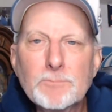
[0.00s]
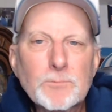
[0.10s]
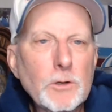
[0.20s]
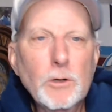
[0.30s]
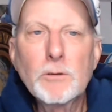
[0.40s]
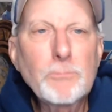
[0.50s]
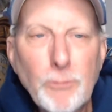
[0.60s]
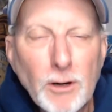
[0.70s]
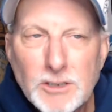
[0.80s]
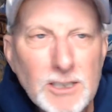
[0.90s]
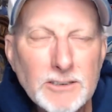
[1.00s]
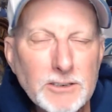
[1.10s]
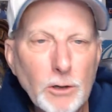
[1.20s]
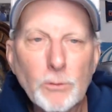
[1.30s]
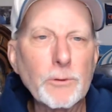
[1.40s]
couldn't function as
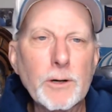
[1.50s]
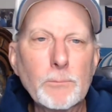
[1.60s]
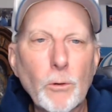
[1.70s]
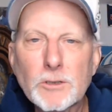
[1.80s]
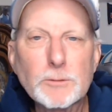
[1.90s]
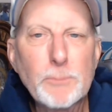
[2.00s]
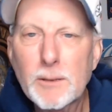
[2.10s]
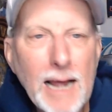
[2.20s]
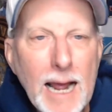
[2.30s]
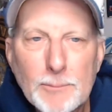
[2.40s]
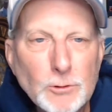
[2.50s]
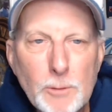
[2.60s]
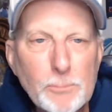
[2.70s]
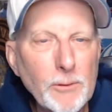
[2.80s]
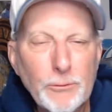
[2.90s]
the owner anymore has been
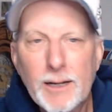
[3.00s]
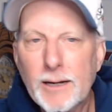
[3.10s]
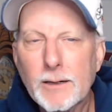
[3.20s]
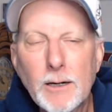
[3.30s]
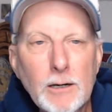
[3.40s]
absolutely pathetic.